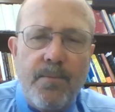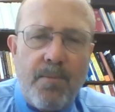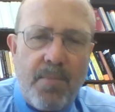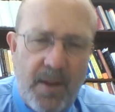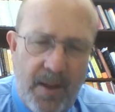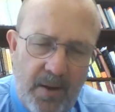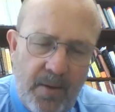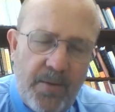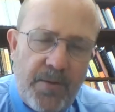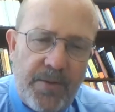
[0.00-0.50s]

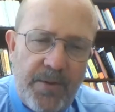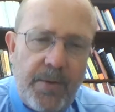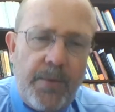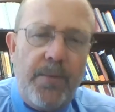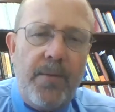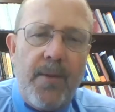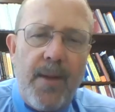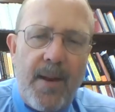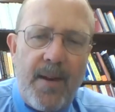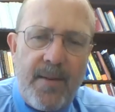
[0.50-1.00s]
Plato's
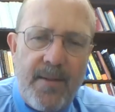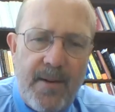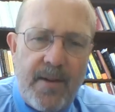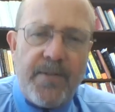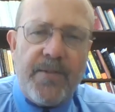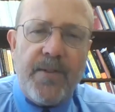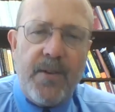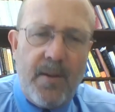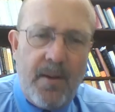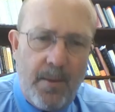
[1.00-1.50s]
student, had a
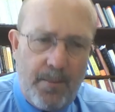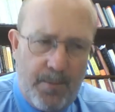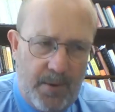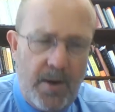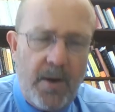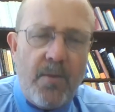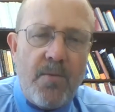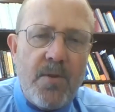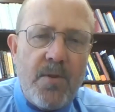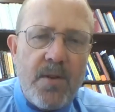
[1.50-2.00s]
different
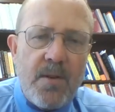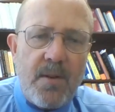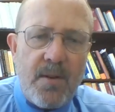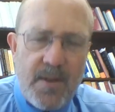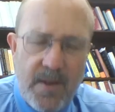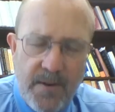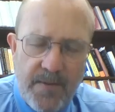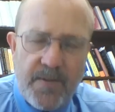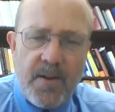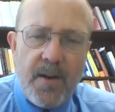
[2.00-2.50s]
approach, a
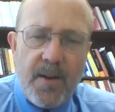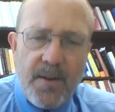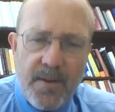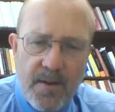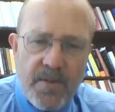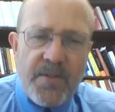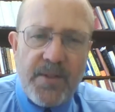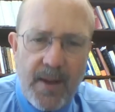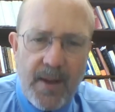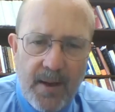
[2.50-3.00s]
different
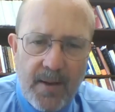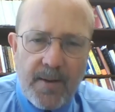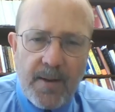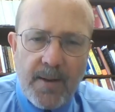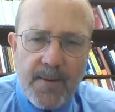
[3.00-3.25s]
understanding.